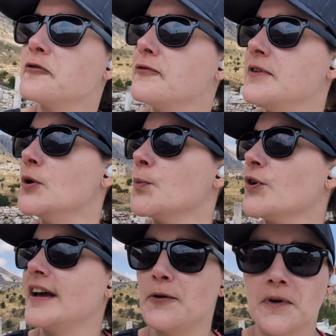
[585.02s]
of feel more
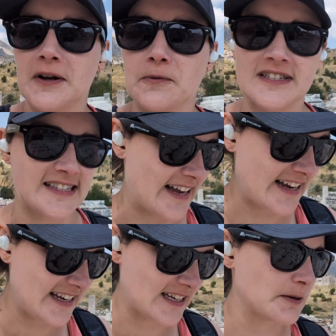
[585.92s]
like what it was
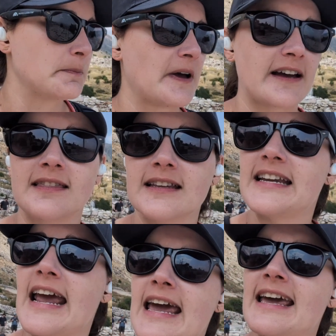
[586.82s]
like back in the
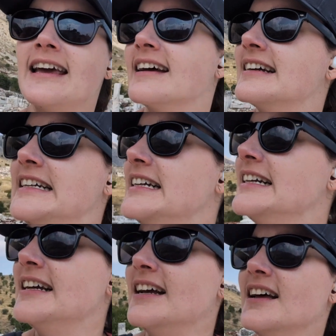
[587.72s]
day
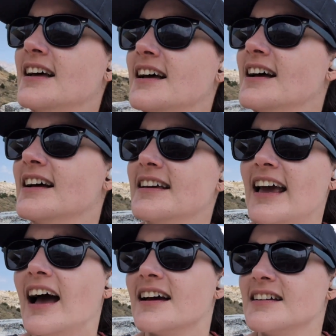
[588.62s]

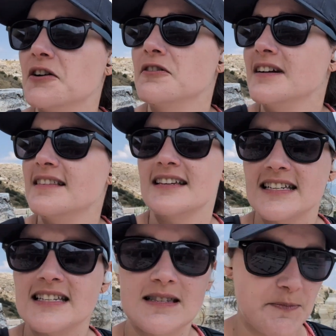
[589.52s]
yeah, no, it, this
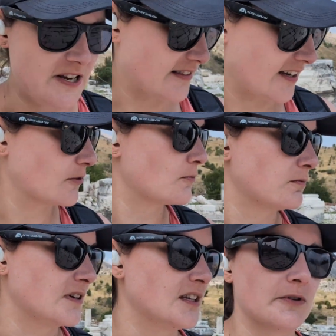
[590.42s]
has been like a
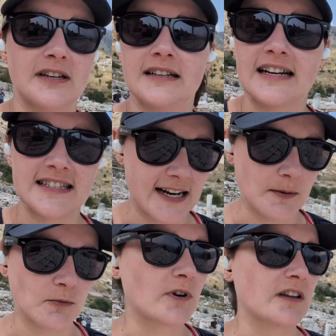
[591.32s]
really, really nice day.
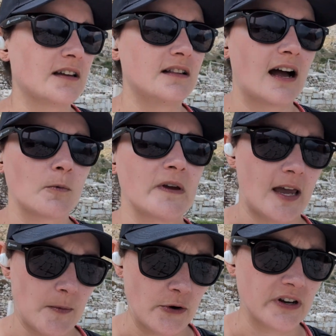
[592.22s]
I'm really glad we
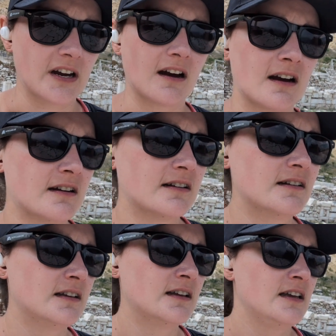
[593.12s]
came out here.
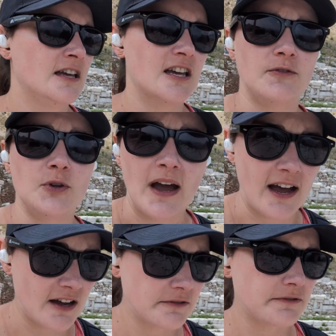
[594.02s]
If you
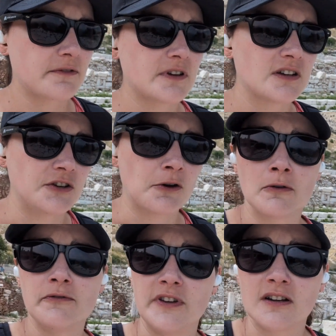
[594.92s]
have your
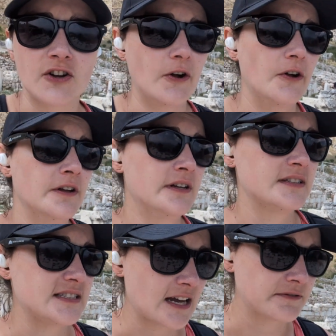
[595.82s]
own
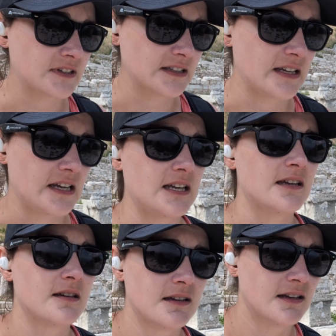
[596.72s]
vehicle, definitely
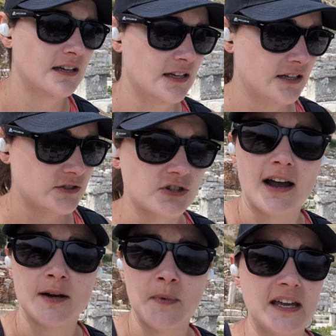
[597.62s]

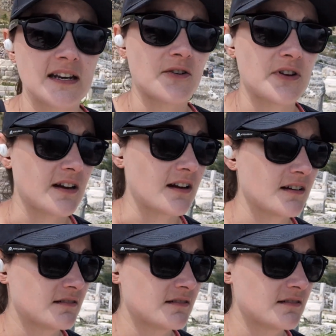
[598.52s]
try to make it out here.